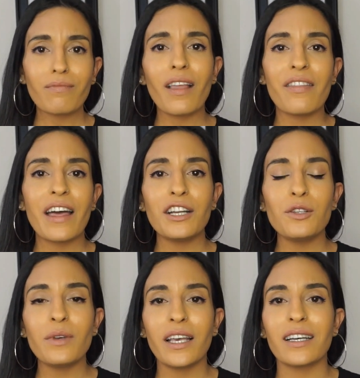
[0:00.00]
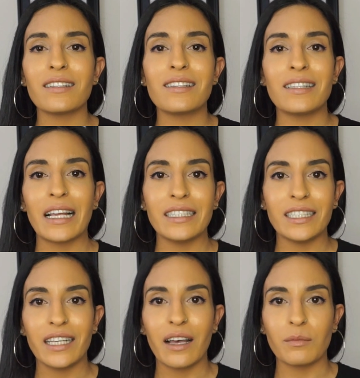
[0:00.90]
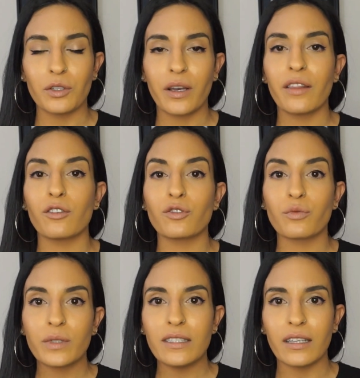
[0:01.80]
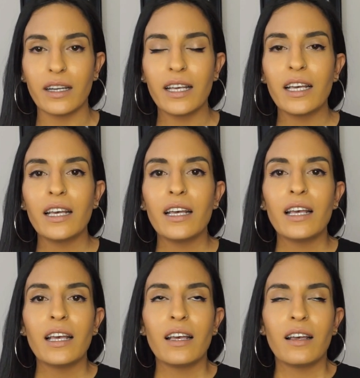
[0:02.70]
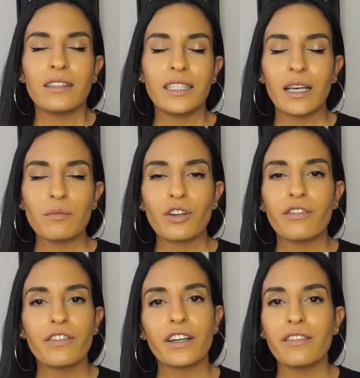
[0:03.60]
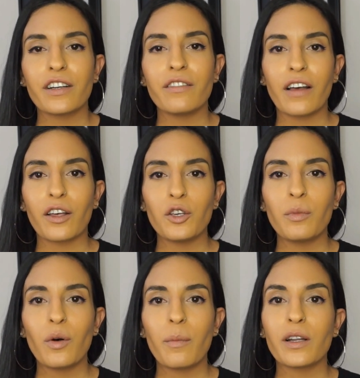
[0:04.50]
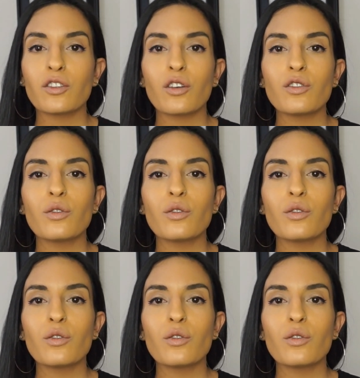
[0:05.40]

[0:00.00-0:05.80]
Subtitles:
than you can send DMs, okay? There's a reason. DMs are very valuable, but it's also